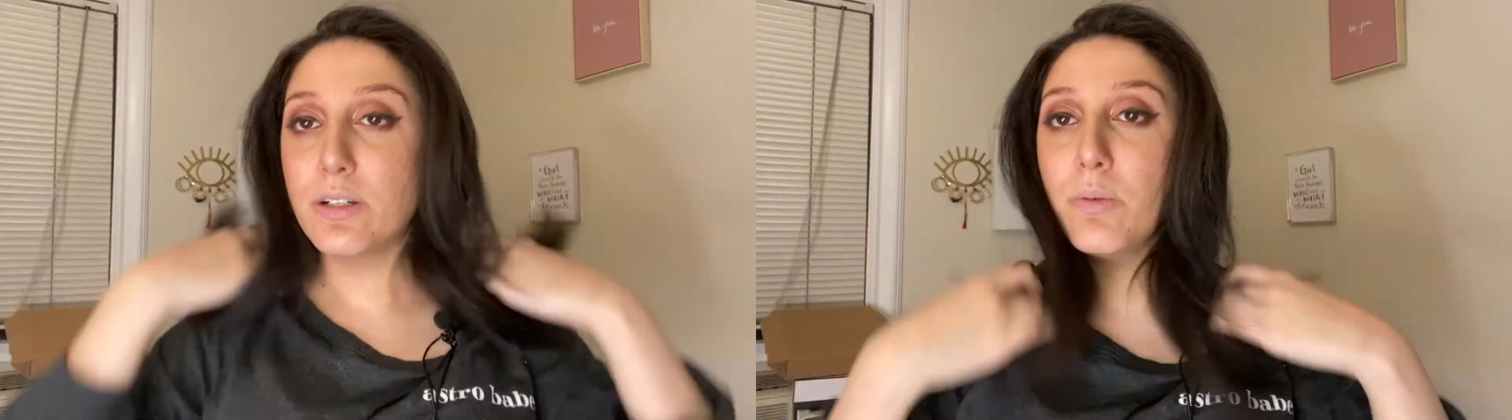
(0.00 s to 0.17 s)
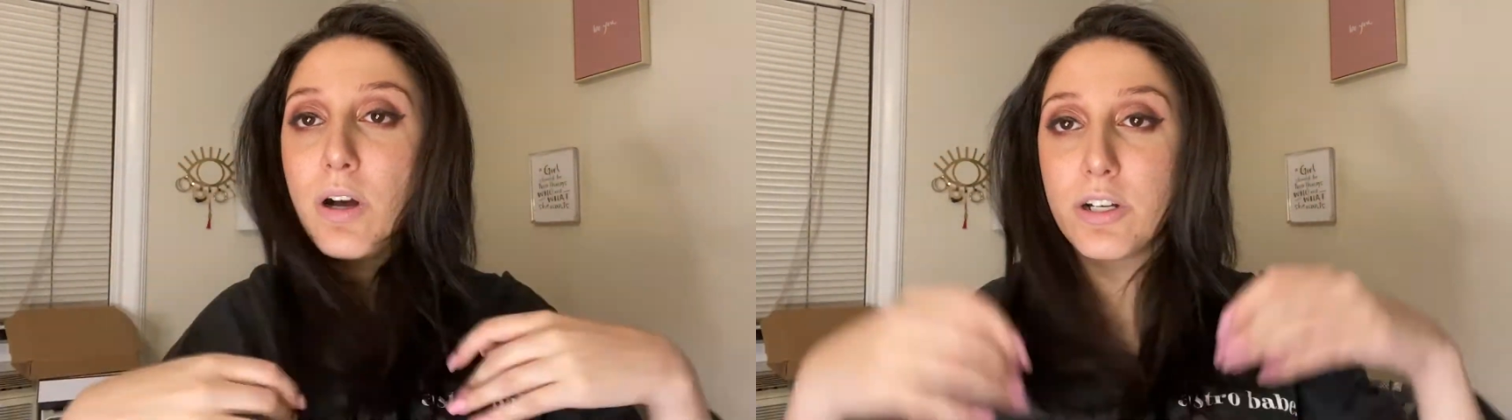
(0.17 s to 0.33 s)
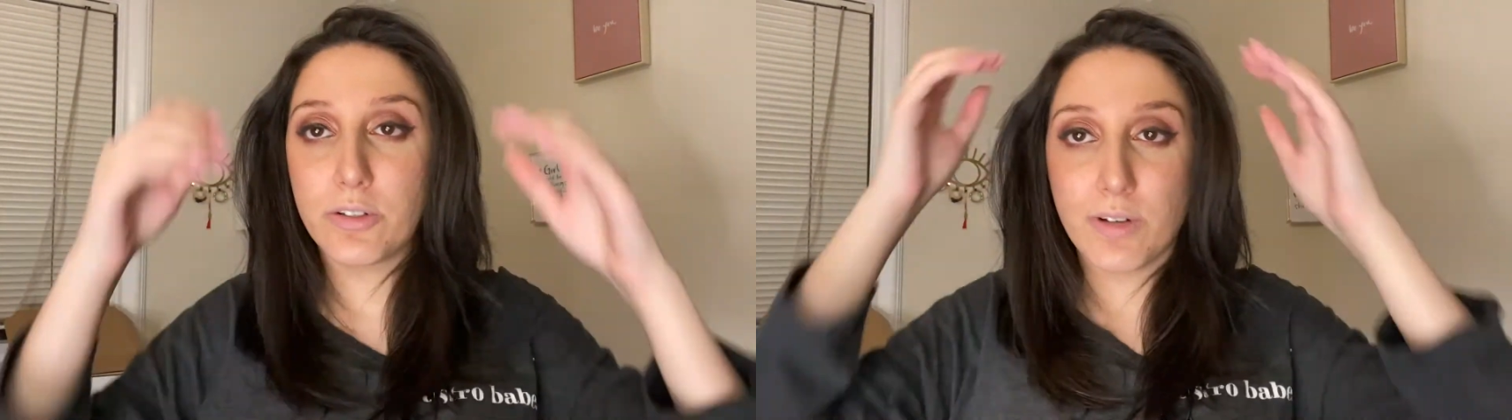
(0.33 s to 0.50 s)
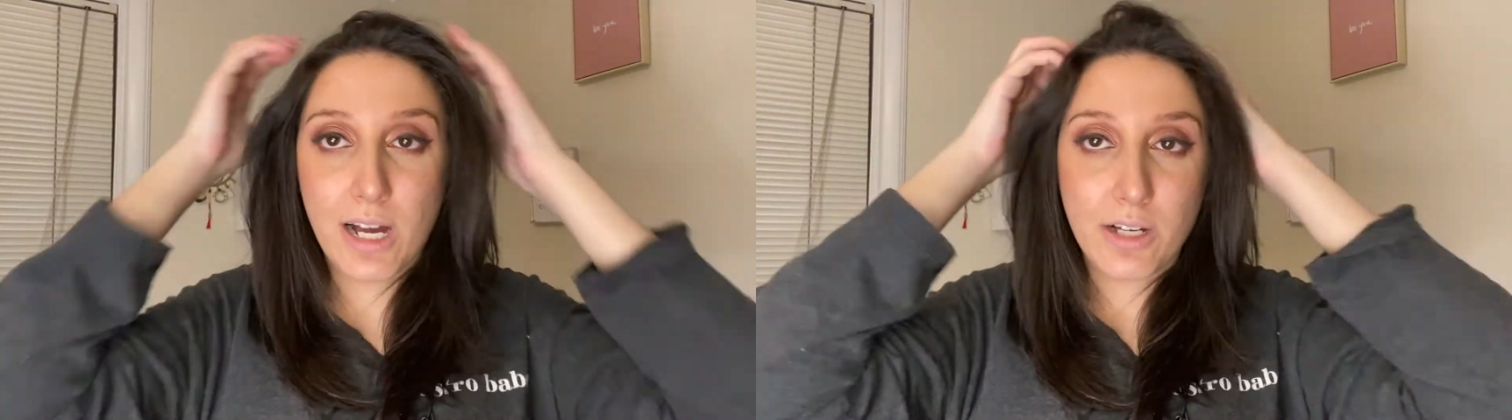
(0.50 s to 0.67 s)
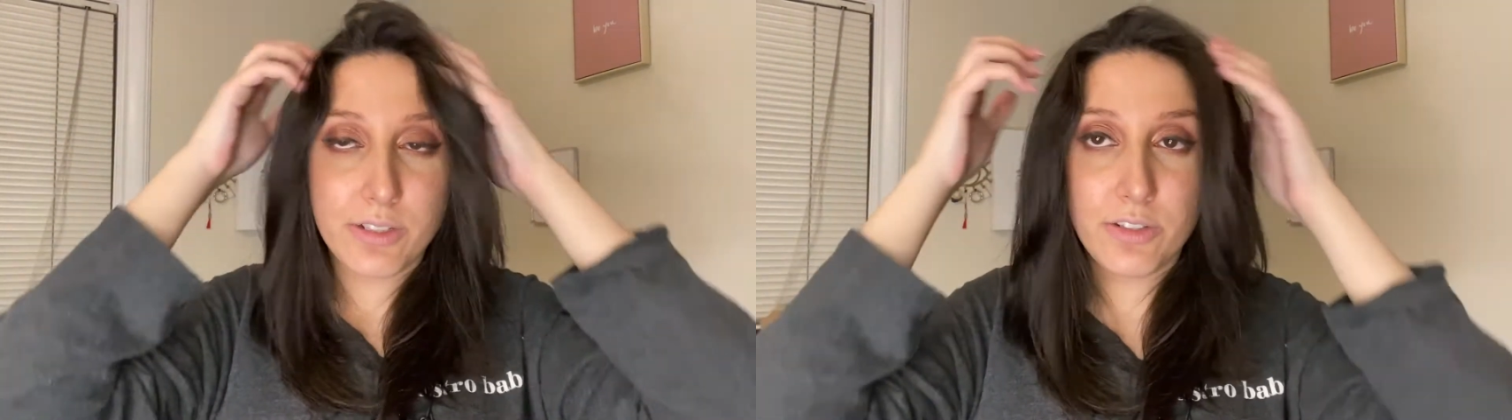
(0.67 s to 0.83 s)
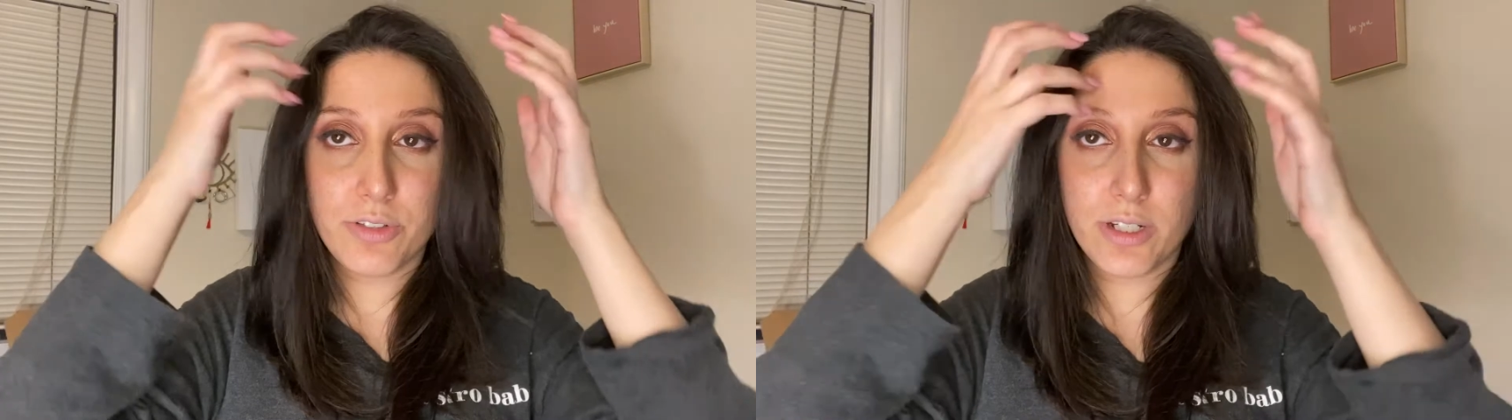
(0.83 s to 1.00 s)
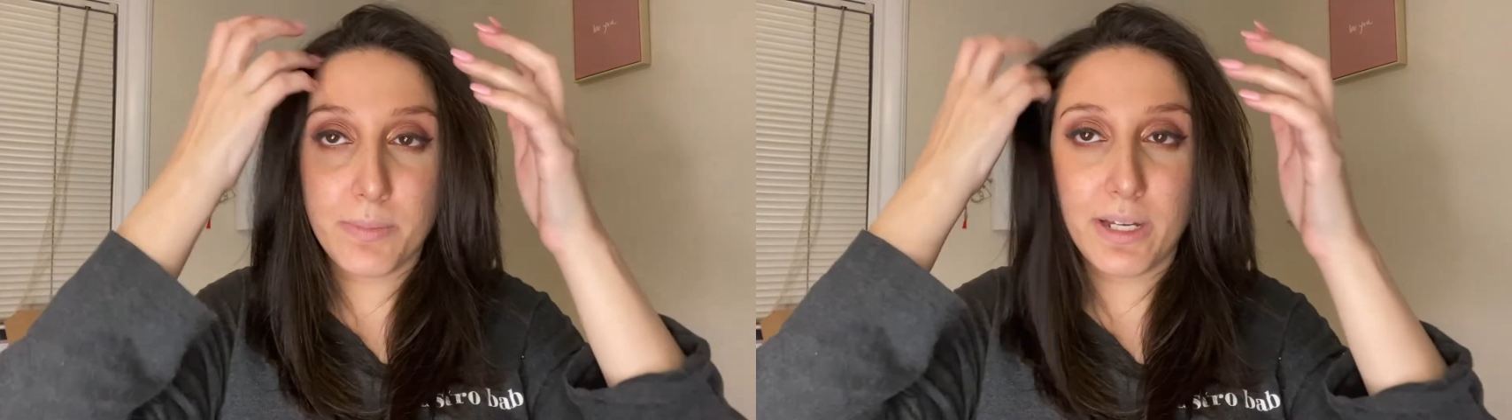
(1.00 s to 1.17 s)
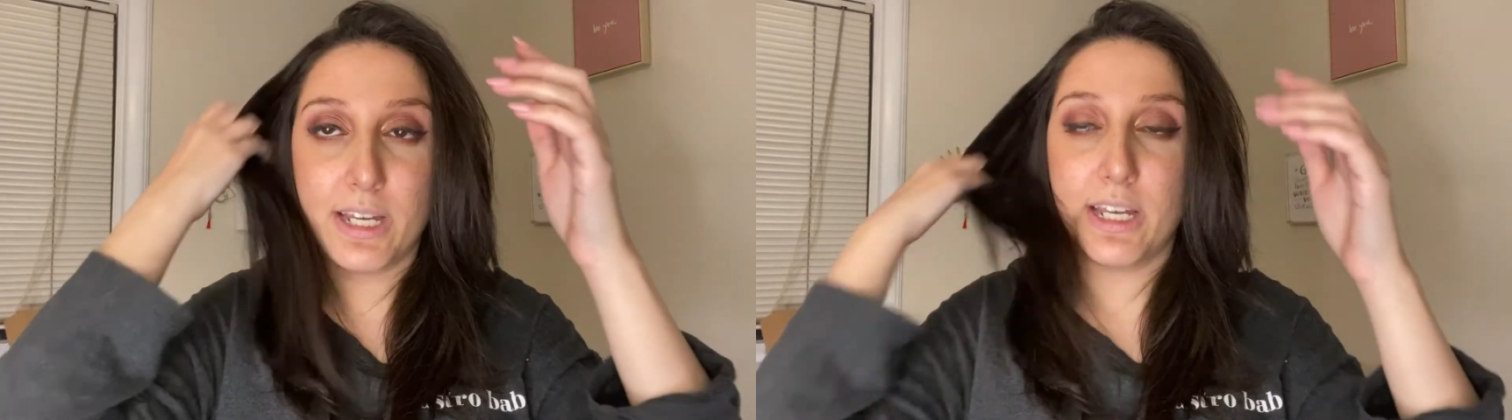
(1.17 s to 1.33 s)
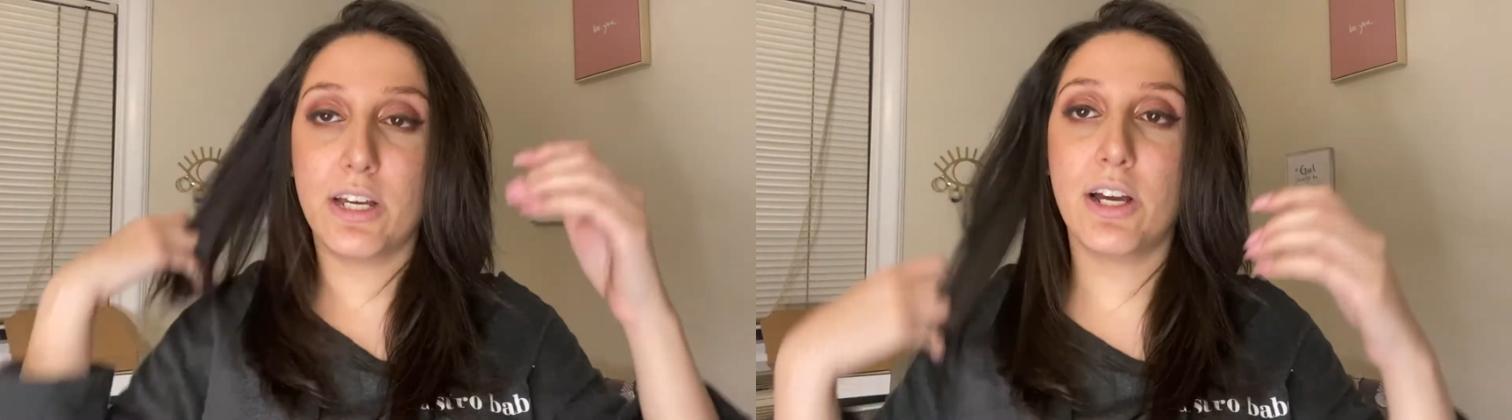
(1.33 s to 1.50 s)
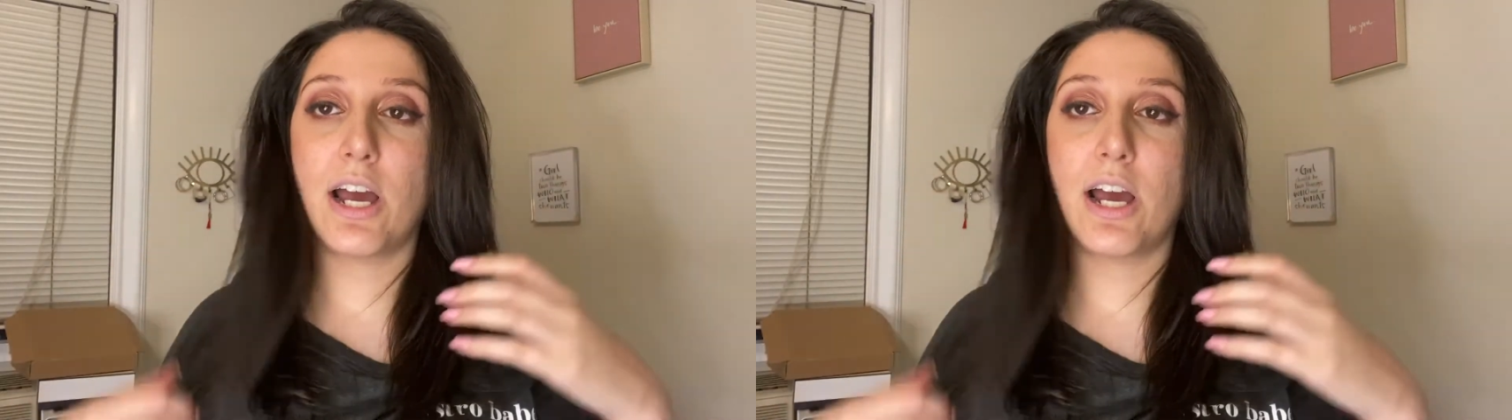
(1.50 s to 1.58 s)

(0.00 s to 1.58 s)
walk around and straighten my hair.